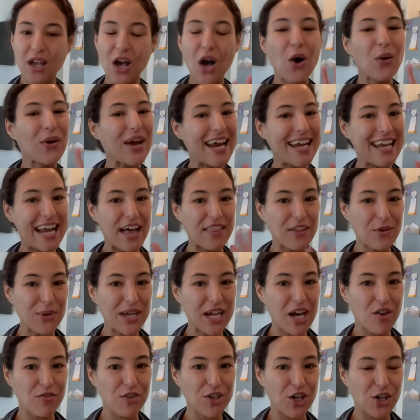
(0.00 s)
Okay, now that we
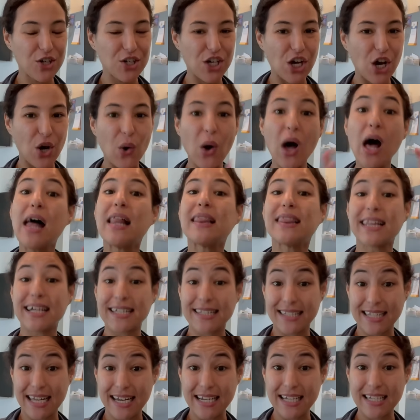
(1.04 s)
covered our dough,
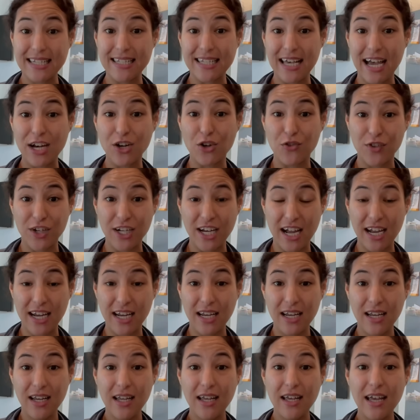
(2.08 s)
let's set it aside overnight
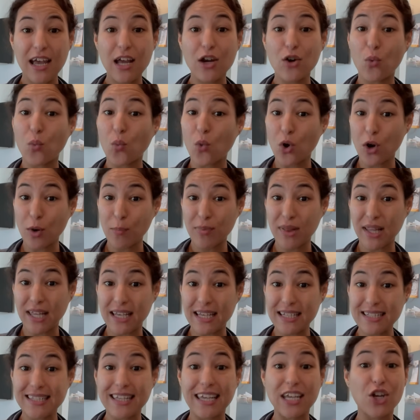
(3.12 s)
in a warm
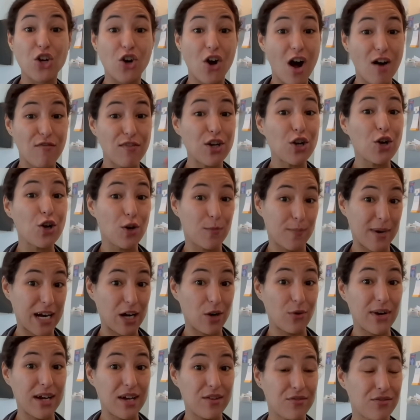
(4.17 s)
place like your oven or your
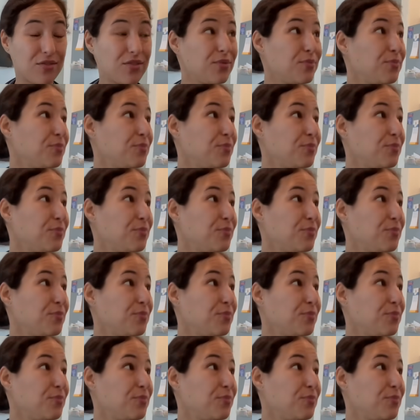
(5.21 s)
microwave.